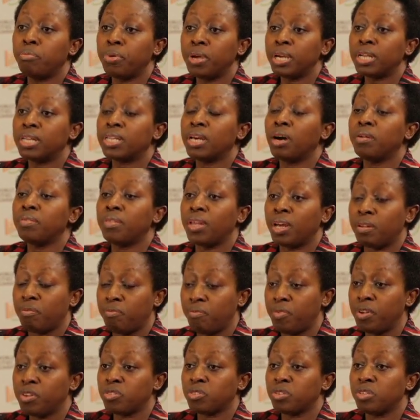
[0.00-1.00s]
break down that
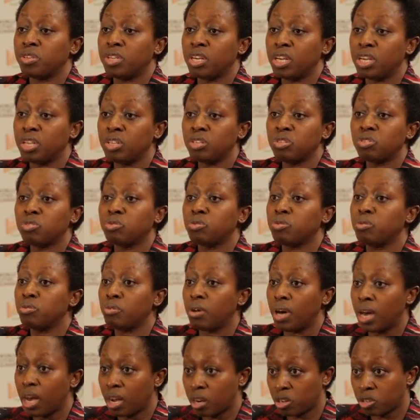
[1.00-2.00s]
vision into
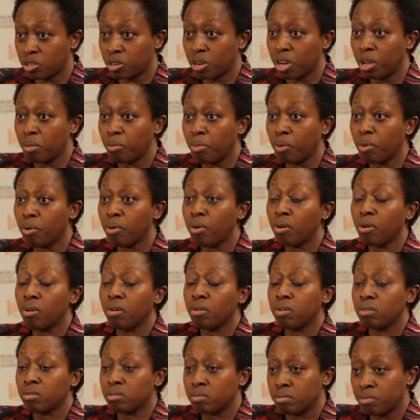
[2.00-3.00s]
actionable
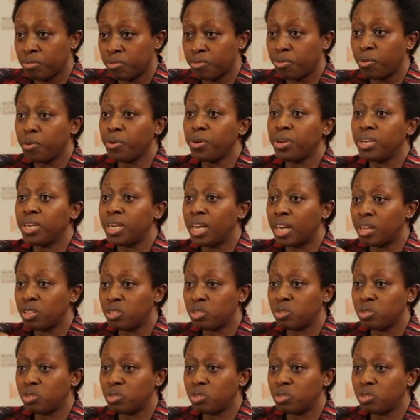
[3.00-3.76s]
4-year,